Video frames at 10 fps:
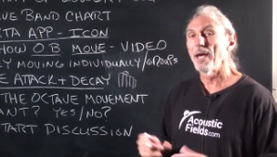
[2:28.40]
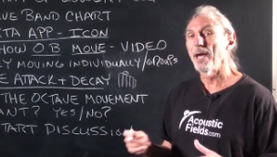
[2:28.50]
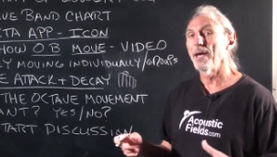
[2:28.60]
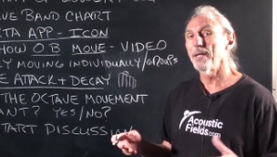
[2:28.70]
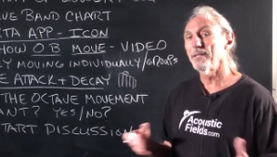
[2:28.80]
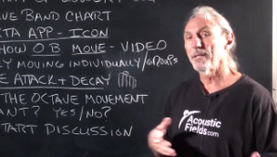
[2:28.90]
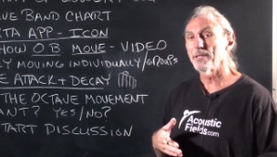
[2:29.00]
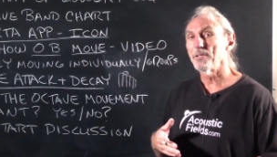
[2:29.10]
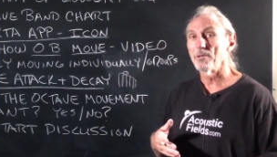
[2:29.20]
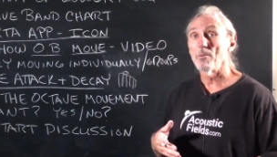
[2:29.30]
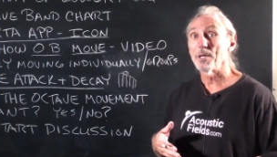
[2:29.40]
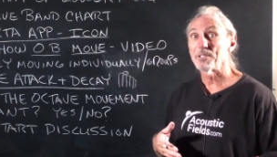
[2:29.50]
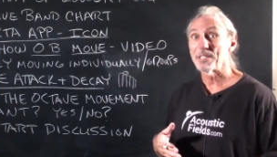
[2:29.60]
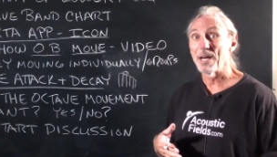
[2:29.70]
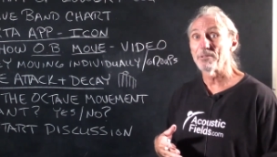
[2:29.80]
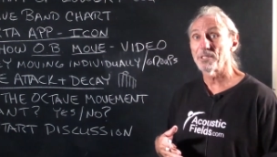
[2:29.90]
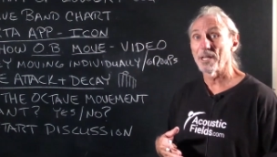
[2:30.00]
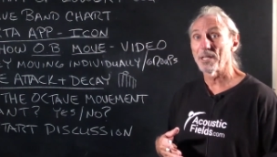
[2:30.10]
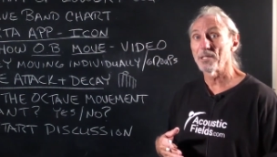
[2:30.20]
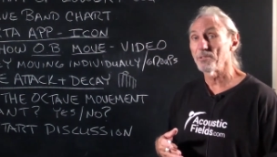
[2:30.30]
and you know what it sounds
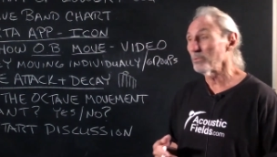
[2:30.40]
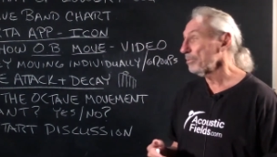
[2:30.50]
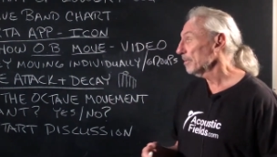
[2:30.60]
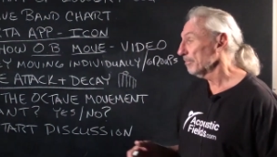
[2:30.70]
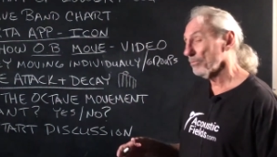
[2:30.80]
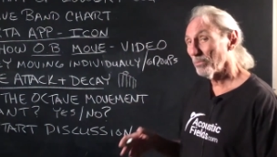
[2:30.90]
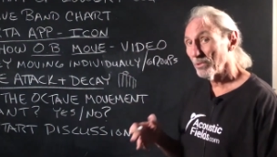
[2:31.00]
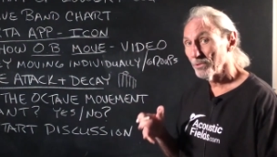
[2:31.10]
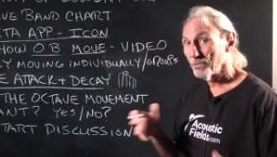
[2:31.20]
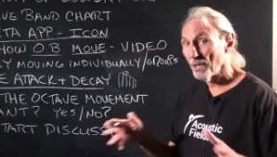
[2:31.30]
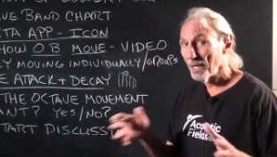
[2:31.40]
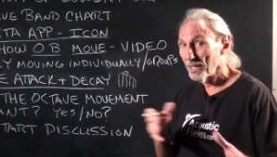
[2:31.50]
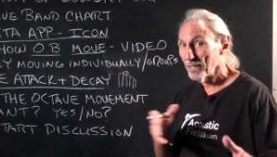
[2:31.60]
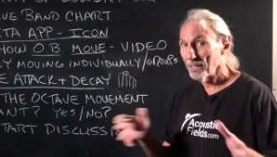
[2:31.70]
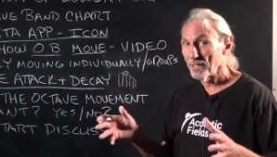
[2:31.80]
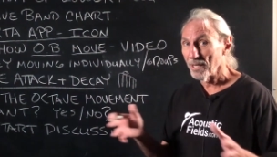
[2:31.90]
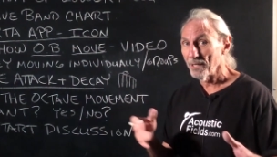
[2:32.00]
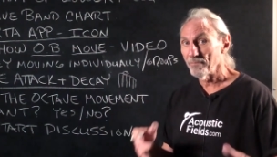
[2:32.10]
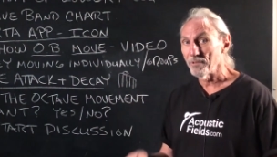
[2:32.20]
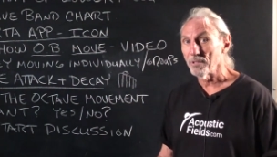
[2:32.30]
like in your room. So we're going to try to
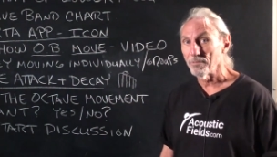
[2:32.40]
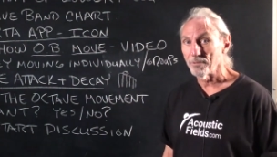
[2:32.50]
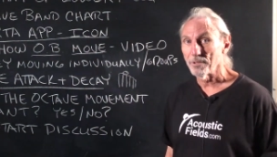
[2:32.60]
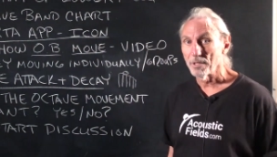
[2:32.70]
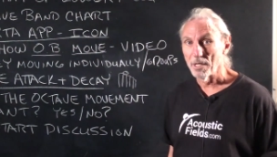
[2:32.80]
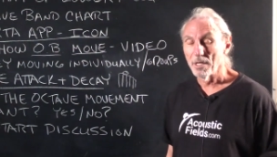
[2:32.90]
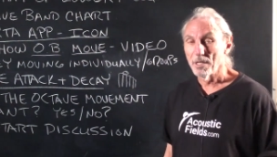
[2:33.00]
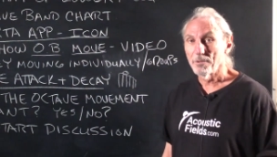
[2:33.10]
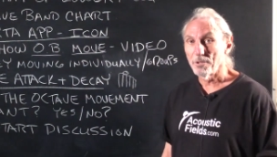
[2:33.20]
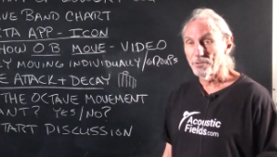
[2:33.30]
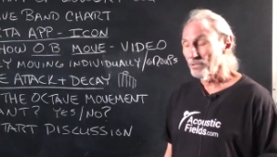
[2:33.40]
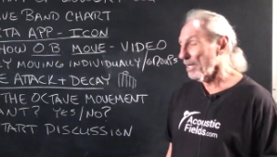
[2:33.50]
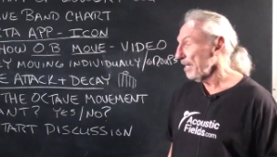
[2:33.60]
get a feel for those